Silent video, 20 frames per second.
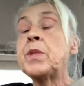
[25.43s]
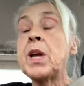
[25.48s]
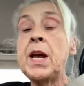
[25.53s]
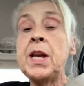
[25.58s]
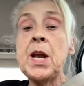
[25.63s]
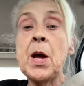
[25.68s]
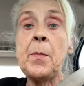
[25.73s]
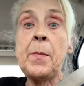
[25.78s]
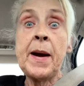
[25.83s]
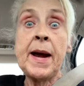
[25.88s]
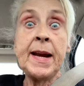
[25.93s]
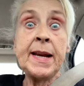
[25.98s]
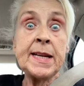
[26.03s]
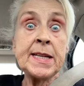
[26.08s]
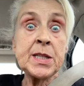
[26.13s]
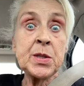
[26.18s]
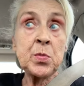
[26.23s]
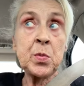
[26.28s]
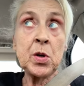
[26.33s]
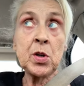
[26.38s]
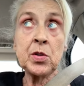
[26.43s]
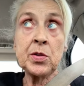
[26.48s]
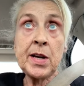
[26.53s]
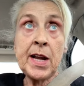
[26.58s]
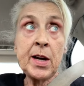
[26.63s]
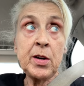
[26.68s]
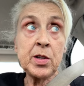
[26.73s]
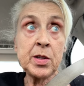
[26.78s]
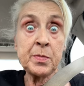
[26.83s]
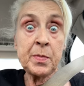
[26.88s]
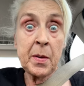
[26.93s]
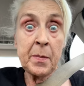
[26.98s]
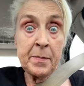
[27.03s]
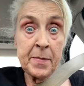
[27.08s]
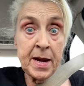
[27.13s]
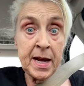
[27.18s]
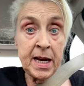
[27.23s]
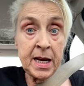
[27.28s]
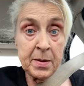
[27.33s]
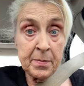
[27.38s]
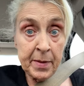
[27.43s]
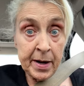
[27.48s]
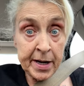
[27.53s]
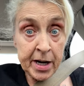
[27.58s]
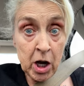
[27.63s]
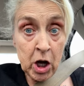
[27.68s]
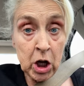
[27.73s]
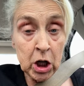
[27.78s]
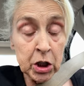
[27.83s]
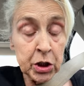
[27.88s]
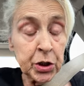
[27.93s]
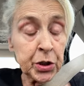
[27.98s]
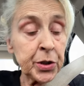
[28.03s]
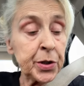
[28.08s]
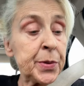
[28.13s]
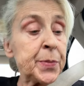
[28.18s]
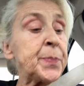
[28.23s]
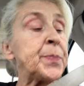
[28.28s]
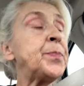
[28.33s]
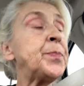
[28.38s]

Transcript: Nobody in this world knows but me and my doctor.